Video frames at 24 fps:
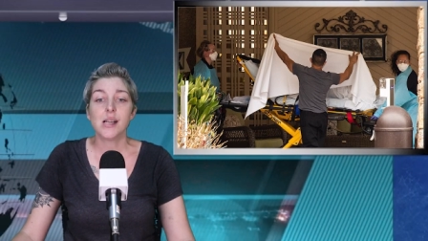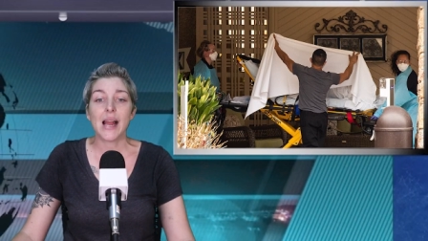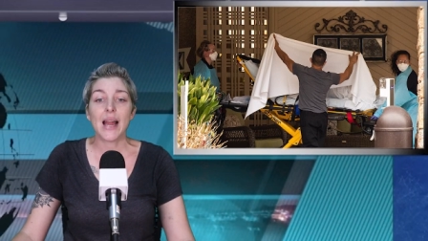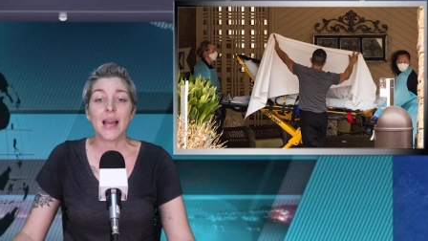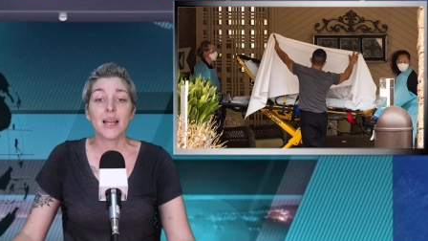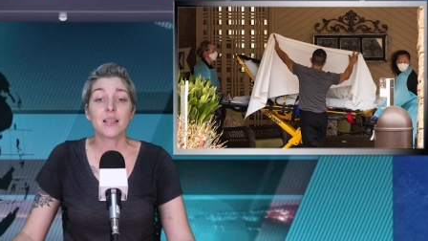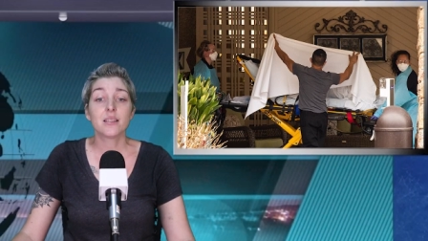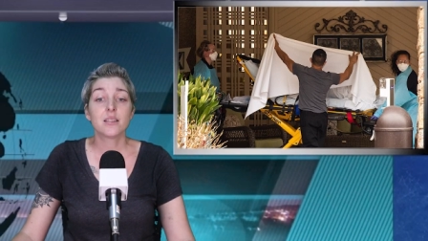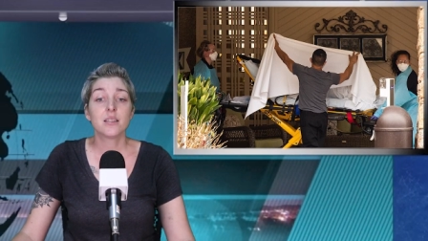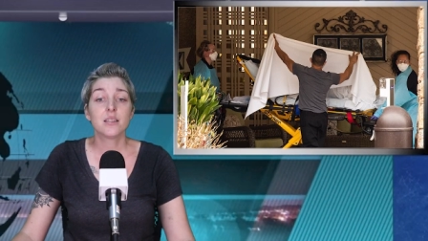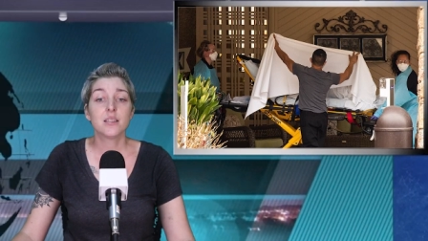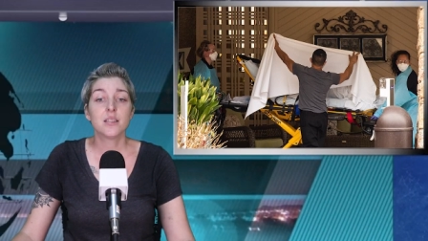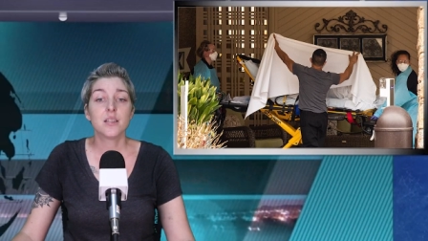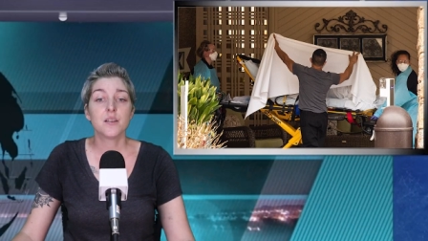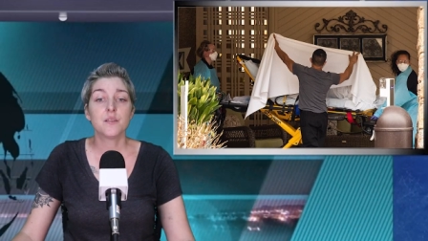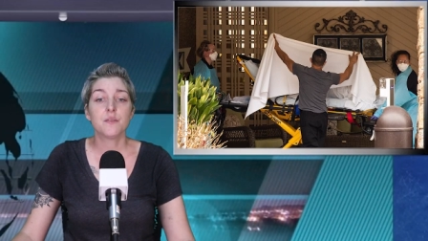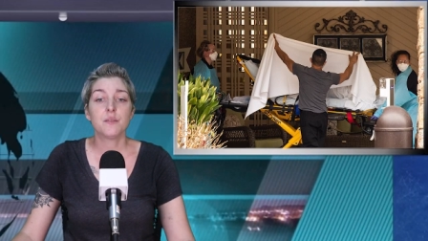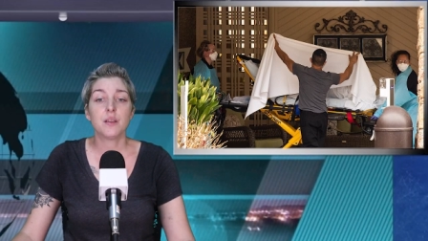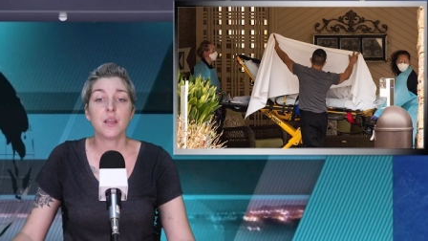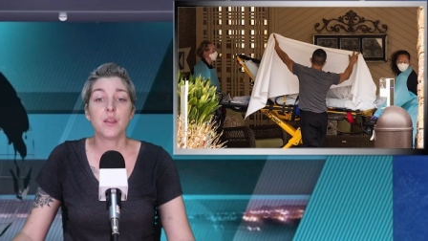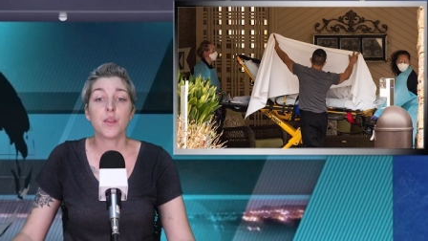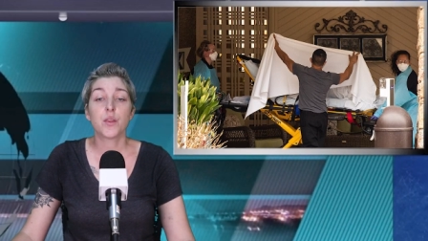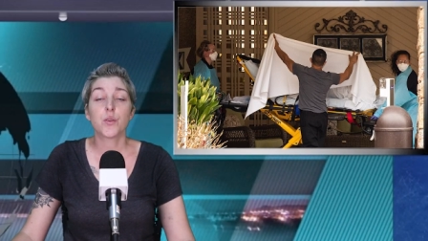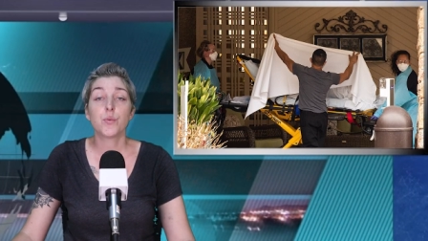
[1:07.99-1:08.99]
at
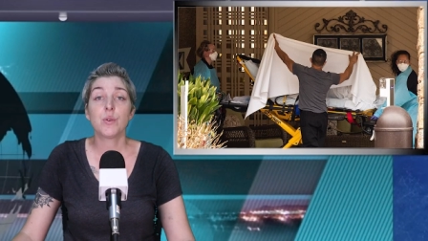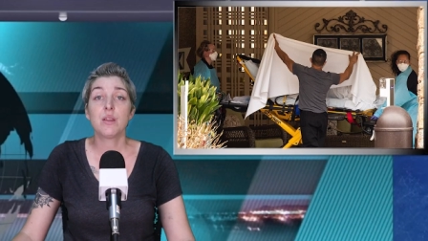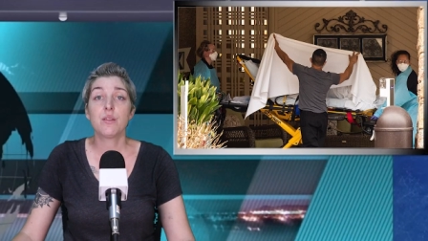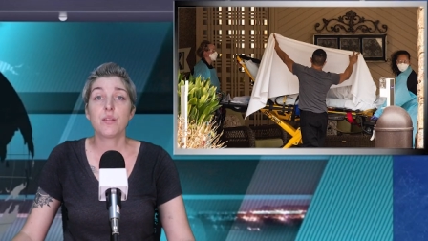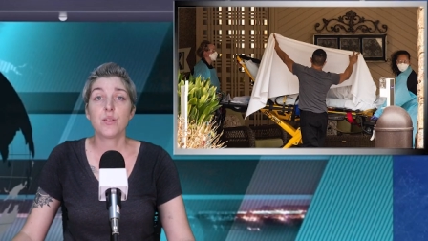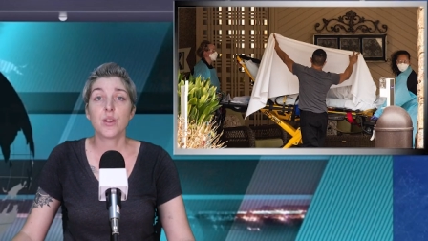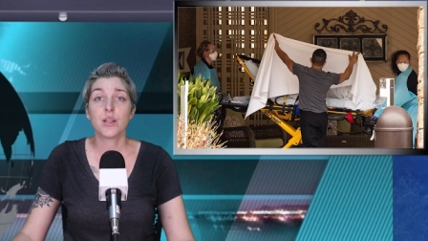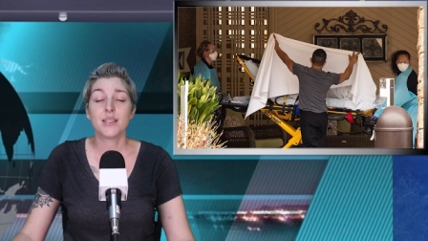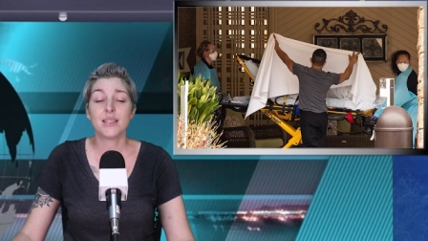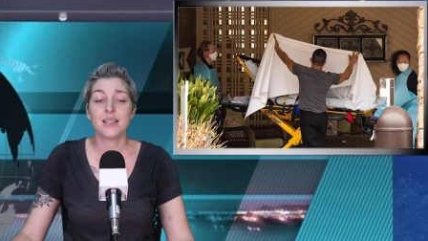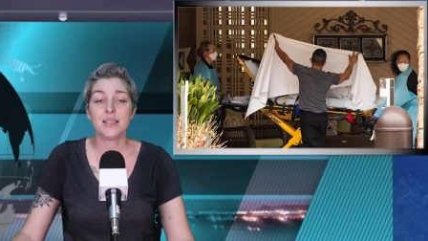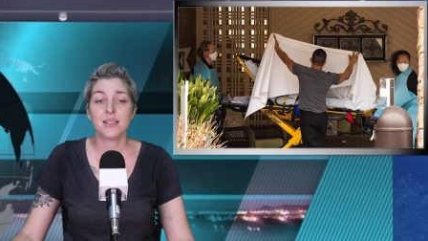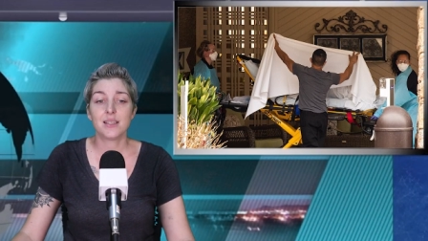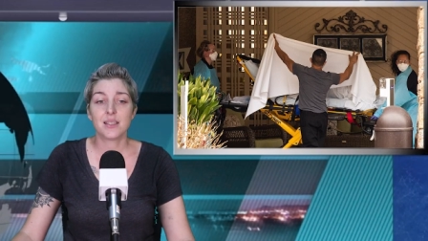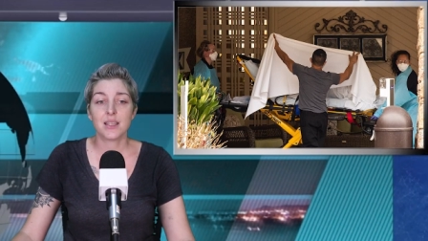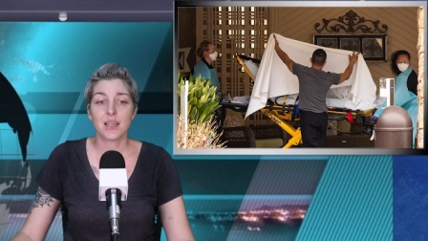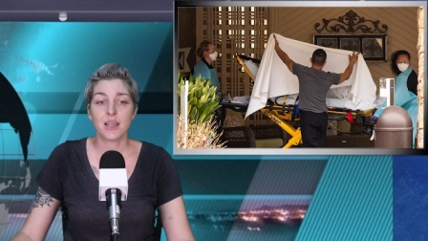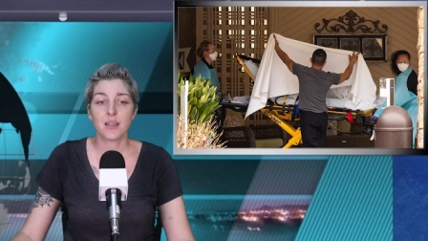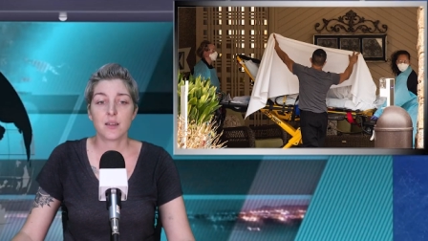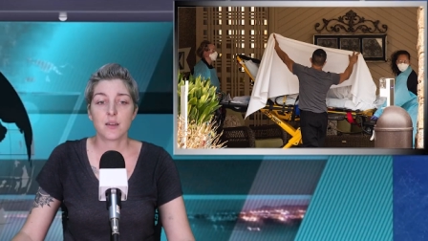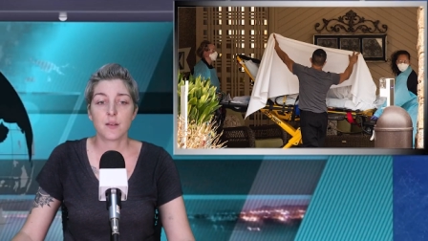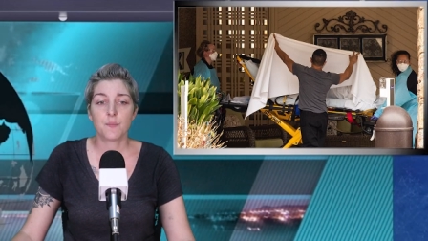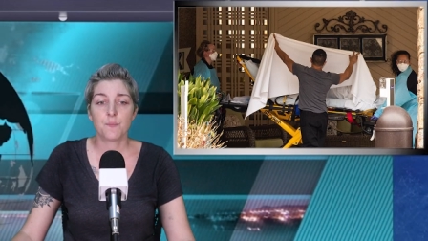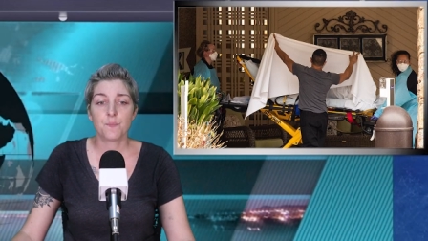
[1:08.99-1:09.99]
Tiffy three thirty
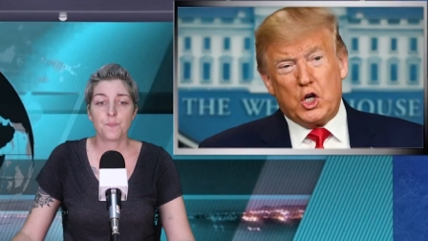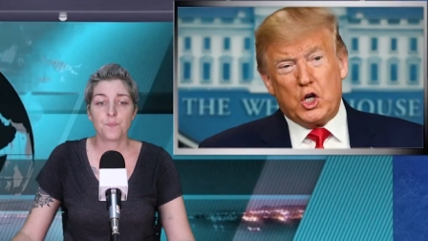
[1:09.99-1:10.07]
said.